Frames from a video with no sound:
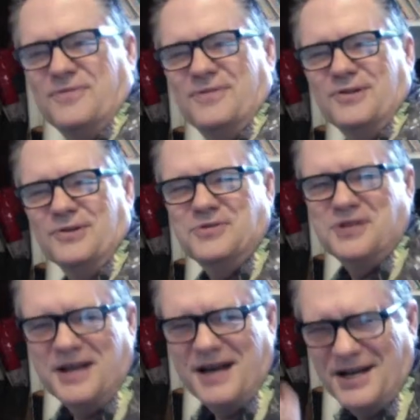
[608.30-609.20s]
losing
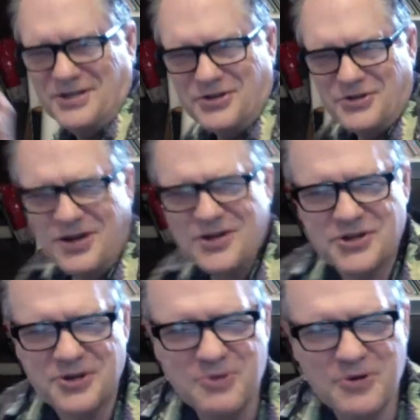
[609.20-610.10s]
concentration
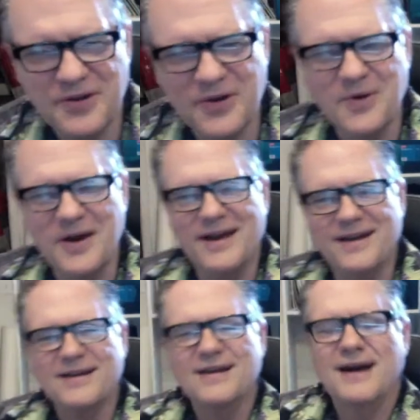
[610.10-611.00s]
and moving away,
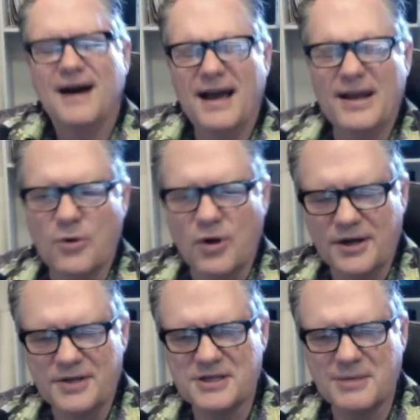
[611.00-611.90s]
I go on to
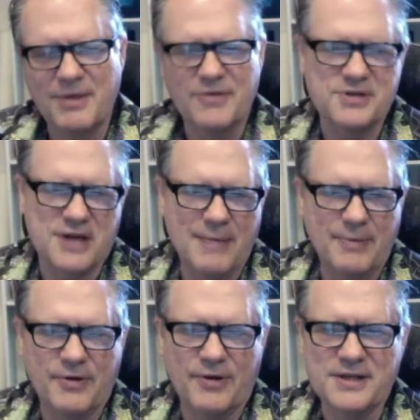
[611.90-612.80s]
some other topic
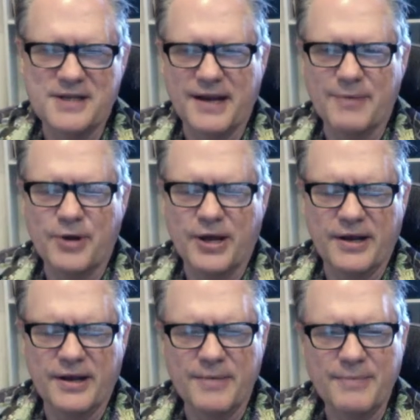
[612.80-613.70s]
or I take a break and
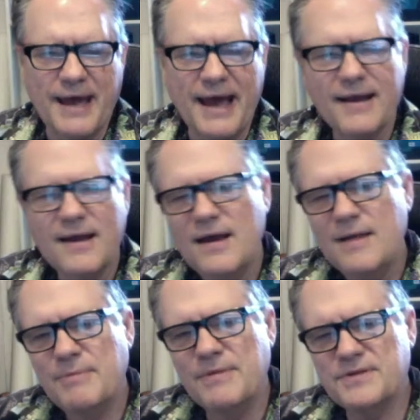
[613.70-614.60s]
come back.
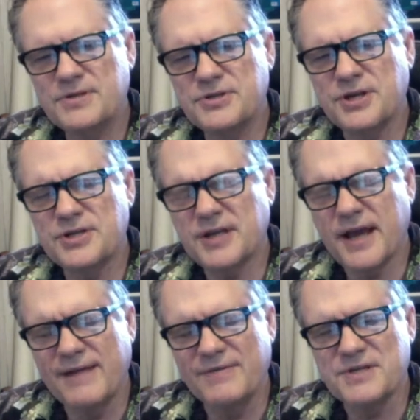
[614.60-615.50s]
But this is just a kind
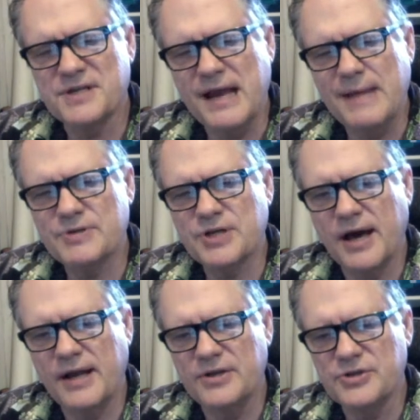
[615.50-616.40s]
of a snapshot
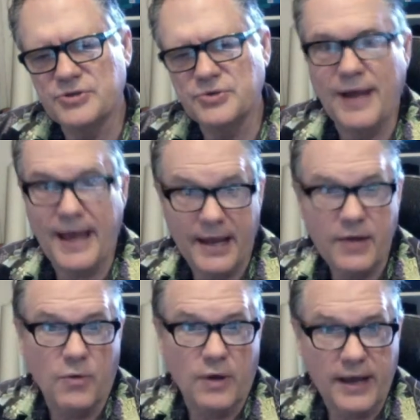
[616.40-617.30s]
into a
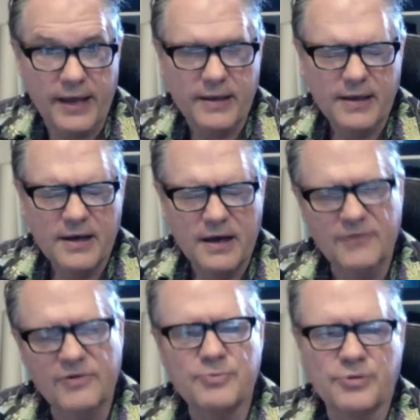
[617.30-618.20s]
way of
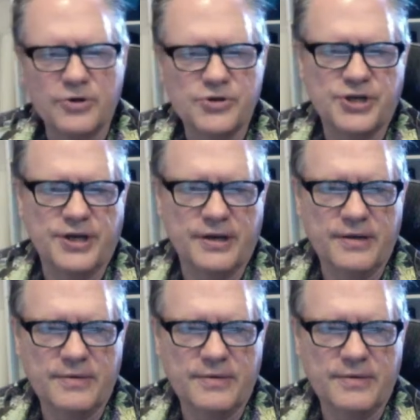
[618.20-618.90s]
approaching